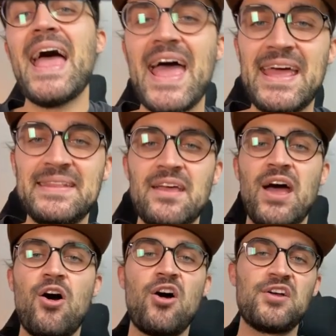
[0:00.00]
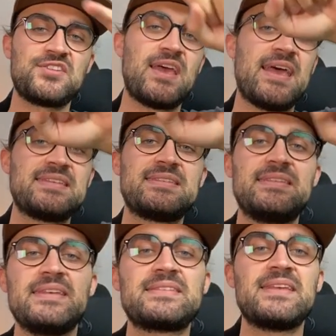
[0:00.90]
and also has
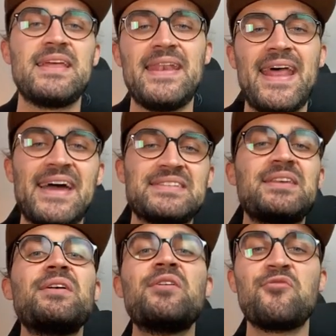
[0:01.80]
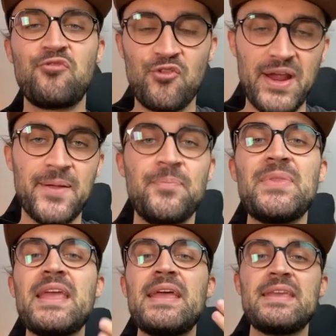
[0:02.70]
this nice frame.
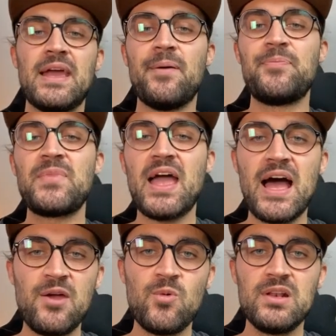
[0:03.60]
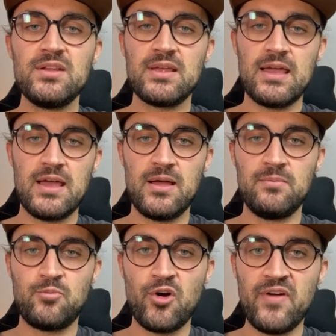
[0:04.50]
Yeah, I will
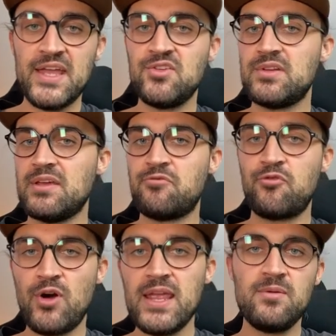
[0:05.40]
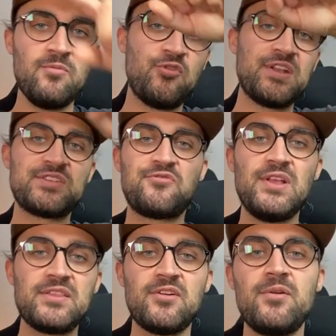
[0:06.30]
provide you the frame for this
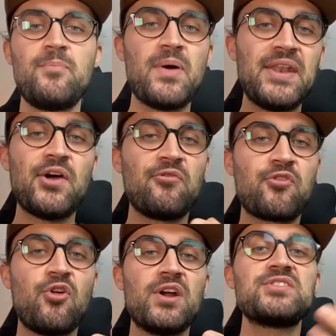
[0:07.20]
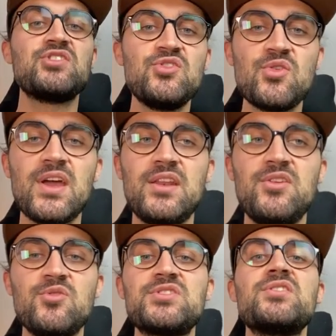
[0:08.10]
filter, but of course you can
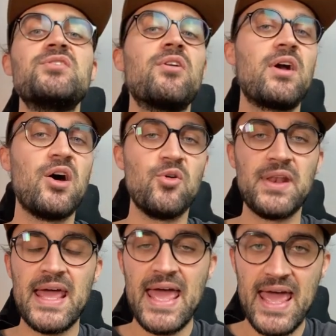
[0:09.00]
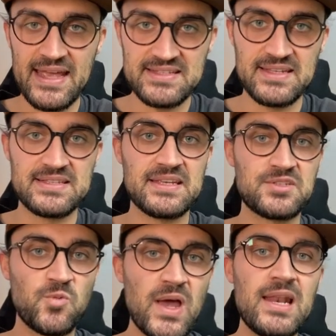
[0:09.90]
use your own assets
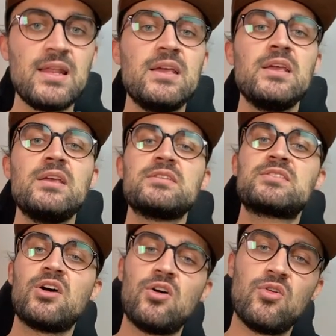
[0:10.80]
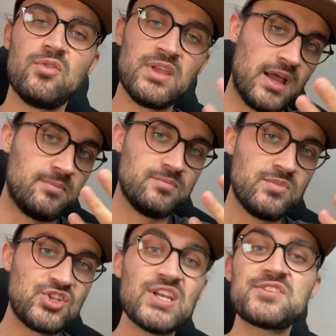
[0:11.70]
as well. So yeah,
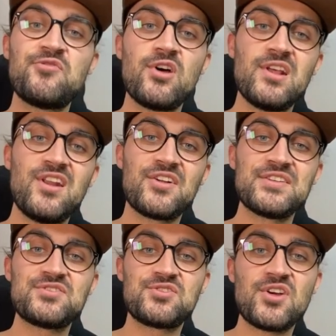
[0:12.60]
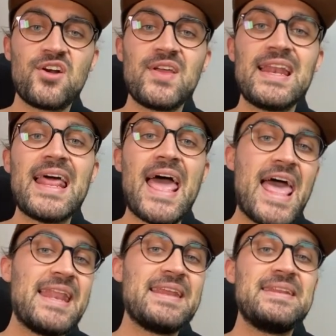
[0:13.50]
just follow along this tutorial
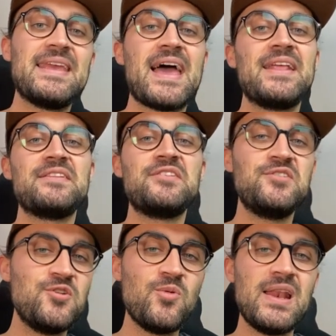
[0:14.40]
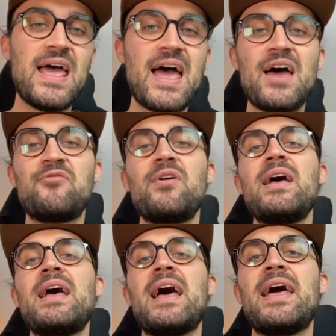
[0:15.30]
and in the end you will have
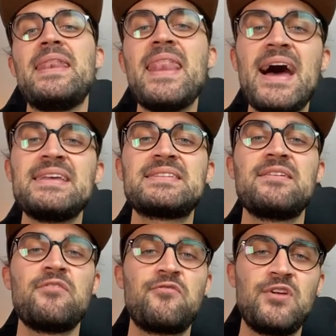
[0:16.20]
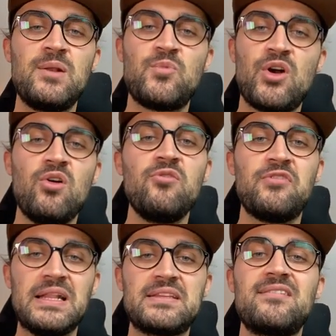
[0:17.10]
a nice film roll
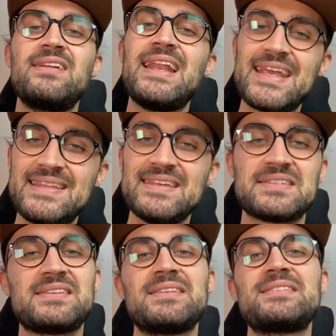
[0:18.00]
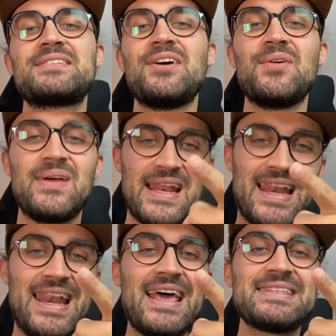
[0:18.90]
filter like this. So
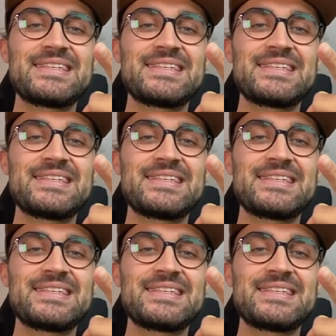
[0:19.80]
let's